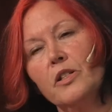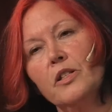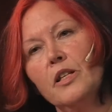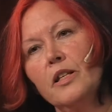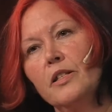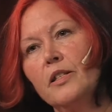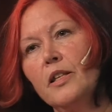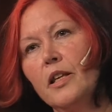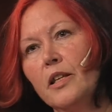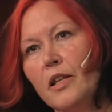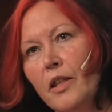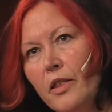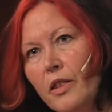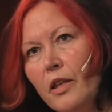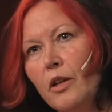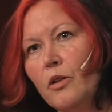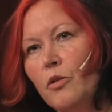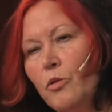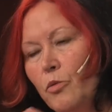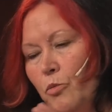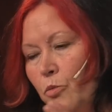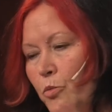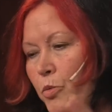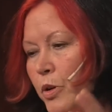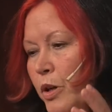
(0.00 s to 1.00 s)
as I said, I
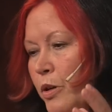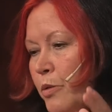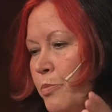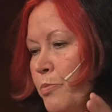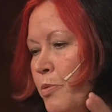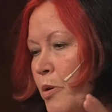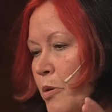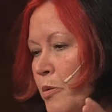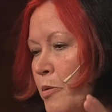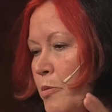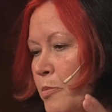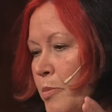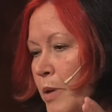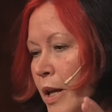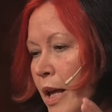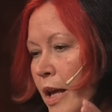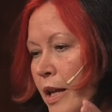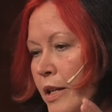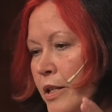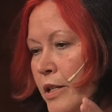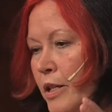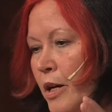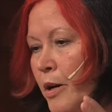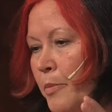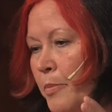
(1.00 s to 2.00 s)
think we'll probably
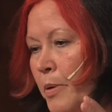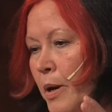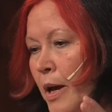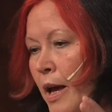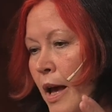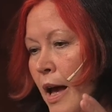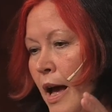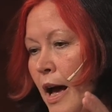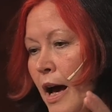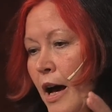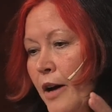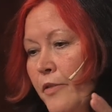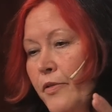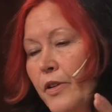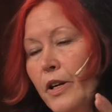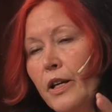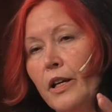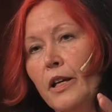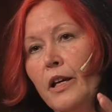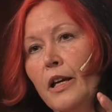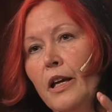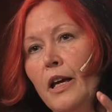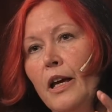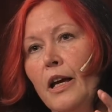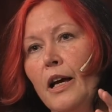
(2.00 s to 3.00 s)
end up
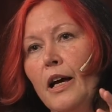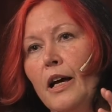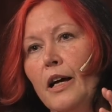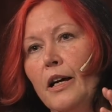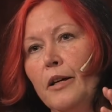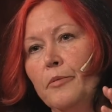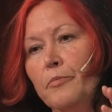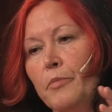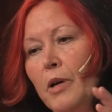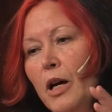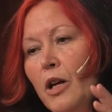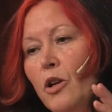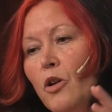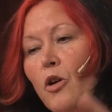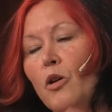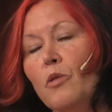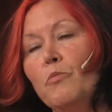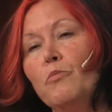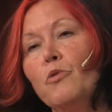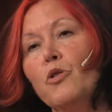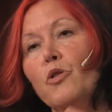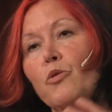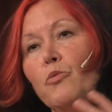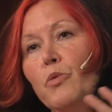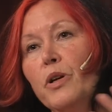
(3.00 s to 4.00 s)
having a
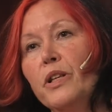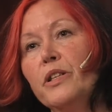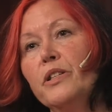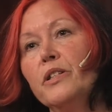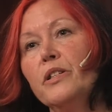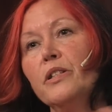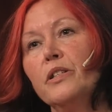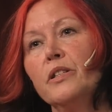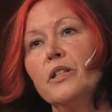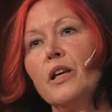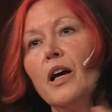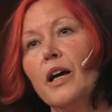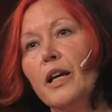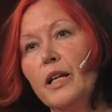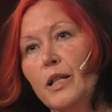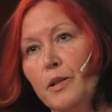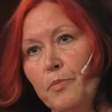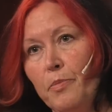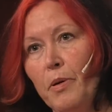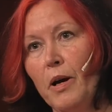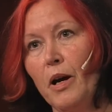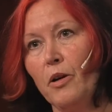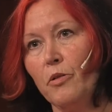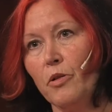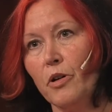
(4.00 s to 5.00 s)
lot more wind and
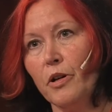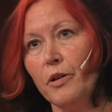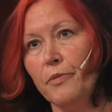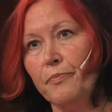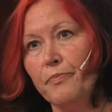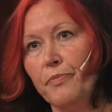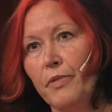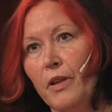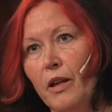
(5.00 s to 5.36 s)
tide power.